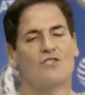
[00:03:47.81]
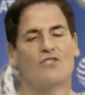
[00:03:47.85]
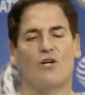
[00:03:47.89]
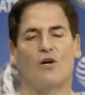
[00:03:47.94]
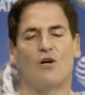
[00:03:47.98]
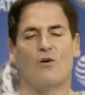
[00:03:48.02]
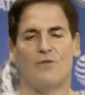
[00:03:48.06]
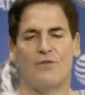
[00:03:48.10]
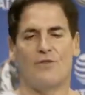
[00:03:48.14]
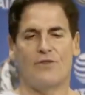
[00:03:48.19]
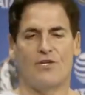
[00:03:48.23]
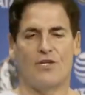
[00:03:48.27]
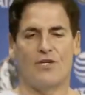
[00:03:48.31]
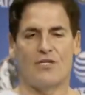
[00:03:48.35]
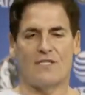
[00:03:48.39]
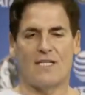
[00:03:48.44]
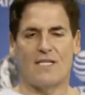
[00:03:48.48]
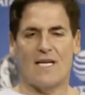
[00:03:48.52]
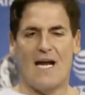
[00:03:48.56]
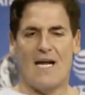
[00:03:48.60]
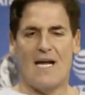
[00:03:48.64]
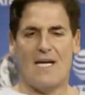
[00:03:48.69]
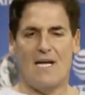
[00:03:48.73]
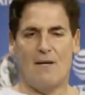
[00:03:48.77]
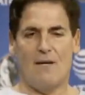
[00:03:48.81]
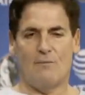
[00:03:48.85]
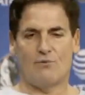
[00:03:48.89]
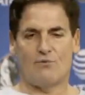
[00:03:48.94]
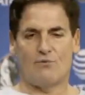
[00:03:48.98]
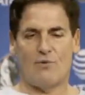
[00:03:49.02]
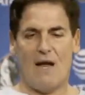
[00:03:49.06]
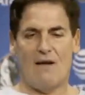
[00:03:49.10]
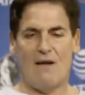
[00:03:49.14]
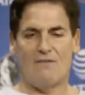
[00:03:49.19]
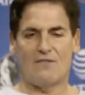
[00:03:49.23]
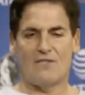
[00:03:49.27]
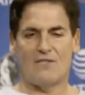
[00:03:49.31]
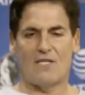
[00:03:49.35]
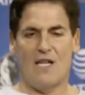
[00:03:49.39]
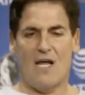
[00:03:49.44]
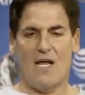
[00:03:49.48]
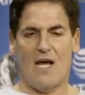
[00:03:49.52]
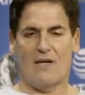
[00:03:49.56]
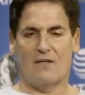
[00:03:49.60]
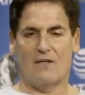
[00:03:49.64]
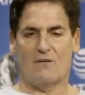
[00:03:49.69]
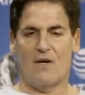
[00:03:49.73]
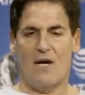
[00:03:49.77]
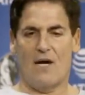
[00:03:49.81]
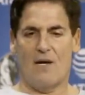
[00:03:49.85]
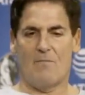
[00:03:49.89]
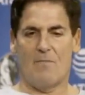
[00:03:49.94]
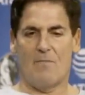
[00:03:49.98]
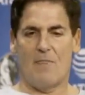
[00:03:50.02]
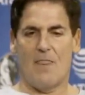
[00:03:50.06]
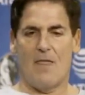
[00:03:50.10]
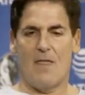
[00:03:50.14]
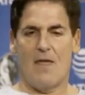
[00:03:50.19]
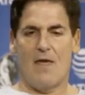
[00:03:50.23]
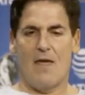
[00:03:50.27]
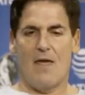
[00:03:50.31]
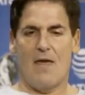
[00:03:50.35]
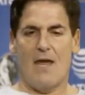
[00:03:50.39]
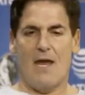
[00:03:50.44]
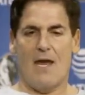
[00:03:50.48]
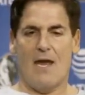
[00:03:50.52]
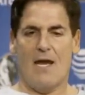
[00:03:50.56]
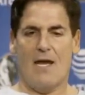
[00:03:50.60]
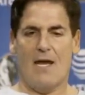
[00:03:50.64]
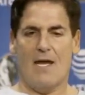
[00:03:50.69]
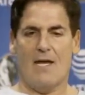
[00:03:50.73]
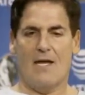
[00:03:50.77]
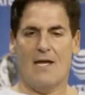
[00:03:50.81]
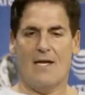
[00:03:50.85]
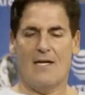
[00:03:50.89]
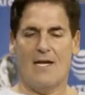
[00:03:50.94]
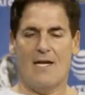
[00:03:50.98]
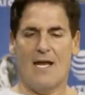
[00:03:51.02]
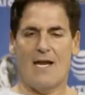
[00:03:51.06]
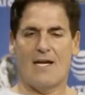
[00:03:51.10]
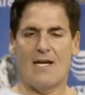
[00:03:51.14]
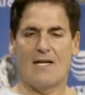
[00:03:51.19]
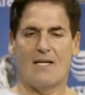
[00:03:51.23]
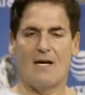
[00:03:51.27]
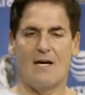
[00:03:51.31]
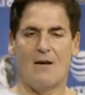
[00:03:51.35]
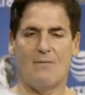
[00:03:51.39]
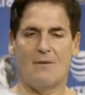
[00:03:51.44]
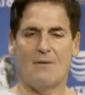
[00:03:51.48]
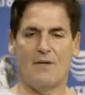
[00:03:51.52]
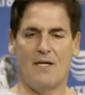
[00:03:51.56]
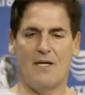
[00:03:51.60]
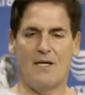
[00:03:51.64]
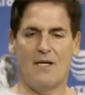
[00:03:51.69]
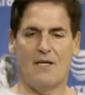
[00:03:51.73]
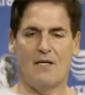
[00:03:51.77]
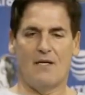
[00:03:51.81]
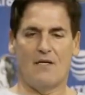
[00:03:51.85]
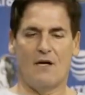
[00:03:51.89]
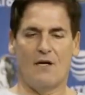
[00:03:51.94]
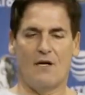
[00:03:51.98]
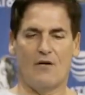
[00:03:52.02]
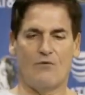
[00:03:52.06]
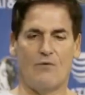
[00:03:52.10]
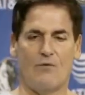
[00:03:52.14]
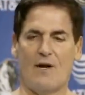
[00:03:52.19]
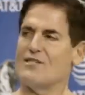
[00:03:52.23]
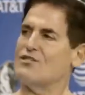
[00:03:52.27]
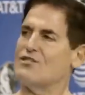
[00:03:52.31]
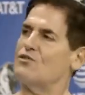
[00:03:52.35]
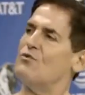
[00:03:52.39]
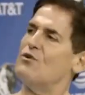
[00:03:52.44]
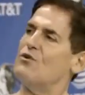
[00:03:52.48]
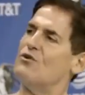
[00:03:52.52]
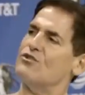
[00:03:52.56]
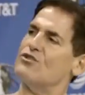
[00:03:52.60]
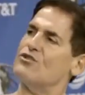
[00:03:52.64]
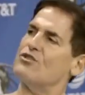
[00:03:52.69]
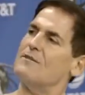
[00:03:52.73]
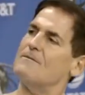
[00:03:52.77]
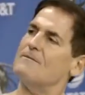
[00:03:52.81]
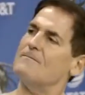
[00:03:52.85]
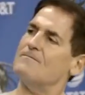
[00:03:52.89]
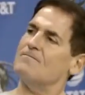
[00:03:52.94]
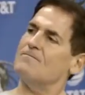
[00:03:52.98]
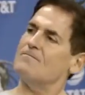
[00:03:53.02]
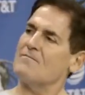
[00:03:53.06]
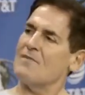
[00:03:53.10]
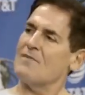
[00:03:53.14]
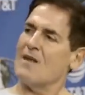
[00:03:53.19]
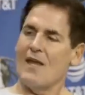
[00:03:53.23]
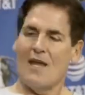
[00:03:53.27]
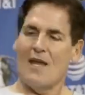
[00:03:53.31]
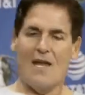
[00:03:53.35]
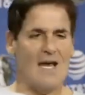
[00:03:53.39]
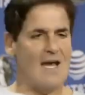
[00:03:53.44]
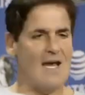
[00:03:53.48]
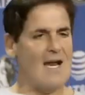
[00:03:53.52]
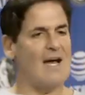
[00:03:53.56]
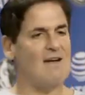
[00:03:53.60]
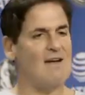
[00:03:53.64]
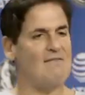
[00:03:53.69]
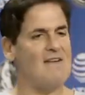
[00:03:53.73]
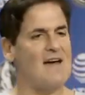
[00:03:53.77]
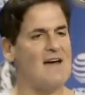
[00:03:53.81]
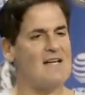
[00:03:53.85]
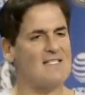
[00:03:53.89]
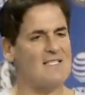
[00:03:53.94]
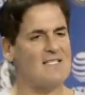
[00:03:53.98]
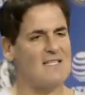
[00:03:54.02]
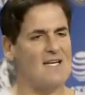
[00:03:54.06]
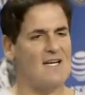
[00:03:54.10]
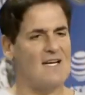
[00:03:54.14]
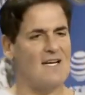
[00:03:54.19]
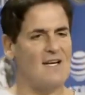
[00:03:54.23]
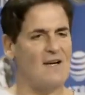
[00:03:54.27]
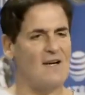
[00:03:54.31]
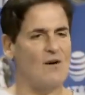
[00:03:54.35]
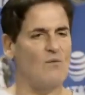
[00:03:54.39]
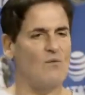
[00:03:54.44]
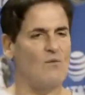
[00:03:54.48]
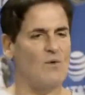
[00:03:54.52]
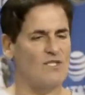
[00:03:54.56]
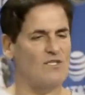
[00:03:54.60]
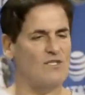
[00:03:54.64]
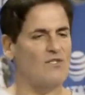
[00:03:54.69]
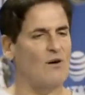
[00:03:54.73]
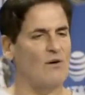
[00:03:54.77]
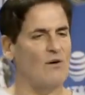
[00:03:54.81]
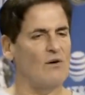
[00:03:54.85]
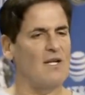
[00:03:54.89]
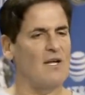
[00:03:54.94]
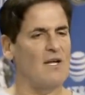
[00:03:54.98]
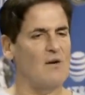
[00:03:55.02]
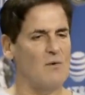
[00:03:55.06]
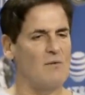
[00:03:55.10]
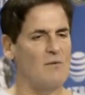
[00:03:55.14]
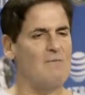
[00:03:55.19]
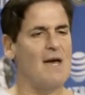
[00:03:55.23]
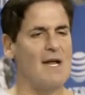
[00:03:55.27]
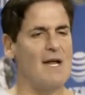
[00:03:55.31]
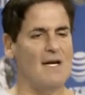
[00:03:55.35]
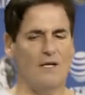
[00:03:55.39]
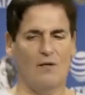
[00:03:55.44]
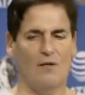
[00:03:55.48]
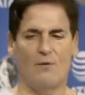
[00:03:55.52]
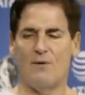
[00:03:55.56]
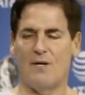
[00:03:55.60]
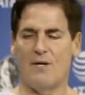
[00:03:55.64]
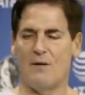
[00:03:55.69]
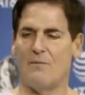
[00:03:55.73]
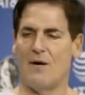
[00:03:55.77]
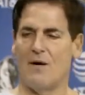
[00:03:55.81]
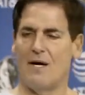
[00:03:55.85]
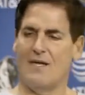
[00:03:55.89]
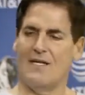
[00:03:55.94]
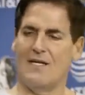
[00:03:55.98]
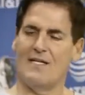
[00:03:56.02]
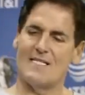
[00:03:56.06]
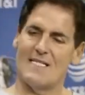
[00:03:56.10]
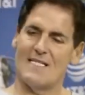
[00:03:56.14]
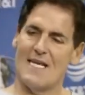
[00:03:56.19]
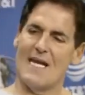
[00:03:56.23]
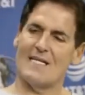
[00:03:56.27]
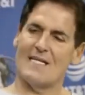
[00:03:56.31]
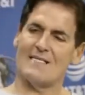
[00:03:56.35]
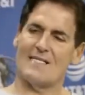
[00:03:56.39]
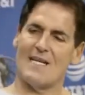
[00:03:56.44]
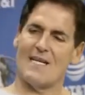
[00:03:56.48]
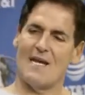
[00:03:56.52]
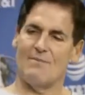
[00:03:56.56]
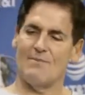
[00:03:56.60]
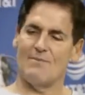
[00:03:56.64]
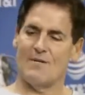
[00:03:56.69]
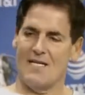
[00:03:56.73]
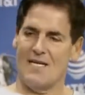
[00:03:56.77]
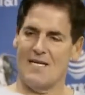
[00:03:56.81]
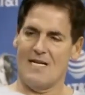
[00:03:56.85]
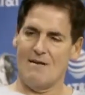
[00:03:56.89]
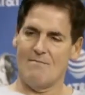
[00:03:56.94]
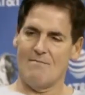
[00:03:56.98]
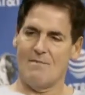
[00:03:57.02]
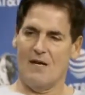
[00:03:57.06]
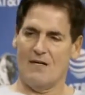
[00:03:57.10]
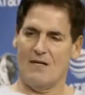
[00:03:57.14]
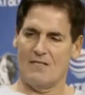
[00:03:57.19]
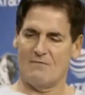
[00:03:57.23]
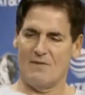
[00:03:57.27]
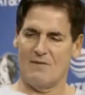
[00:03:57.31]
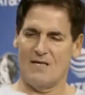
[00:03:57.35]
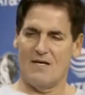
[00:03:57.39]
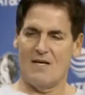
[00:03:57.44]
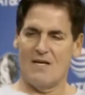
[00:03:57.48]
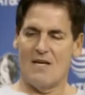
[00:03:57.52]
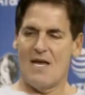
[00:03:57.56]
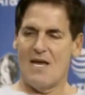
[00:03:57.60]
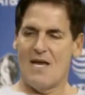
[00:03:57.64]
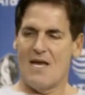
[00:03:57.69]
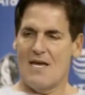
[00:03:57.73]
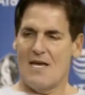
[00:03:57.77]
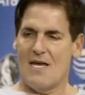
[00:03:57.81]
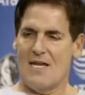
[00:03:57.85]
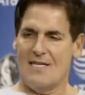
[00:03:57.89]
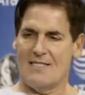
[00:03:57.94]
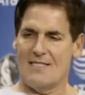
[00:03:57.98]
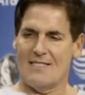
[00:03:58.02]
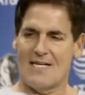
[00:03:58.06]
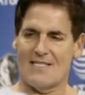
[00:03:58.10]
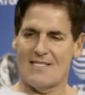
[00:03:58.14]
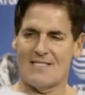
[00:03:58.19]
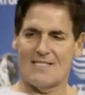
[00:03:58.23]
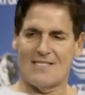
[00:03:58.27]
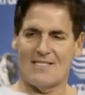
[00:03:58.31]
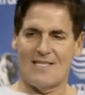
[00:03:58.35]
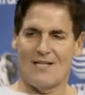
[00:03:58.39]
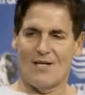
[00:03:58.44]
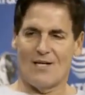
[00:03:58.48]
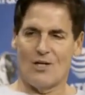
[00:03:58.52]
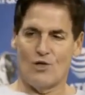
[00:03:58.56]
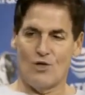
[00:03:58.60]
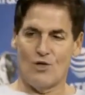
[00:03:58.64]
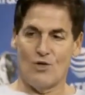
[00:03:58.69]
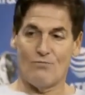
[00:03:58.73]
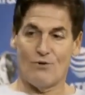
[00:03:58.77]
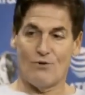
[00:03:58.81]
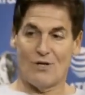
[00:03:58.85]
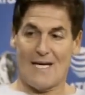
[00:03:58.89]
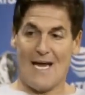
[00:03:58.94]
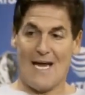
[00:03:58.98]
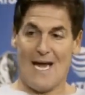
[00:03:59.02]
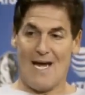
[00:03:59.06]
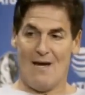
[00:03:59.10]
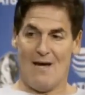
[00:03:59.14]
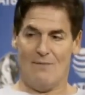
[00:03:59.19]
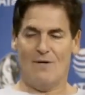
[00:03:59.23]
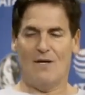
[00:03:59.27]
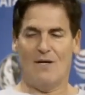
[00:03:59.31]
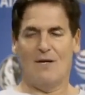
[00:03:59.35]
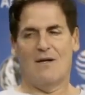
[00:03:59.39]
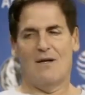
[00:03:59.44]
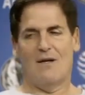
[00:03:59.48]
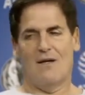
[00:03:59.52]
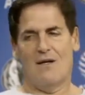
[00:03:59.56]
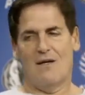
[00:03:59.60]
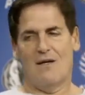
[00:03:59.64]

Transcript: So there's a guy named Travis Kalanick, right? And he had a company called Red Swoosh. And I invested in it and we sold it and we made a little bit of money. His next company, he emails me, he's got this thing called Uber Cab.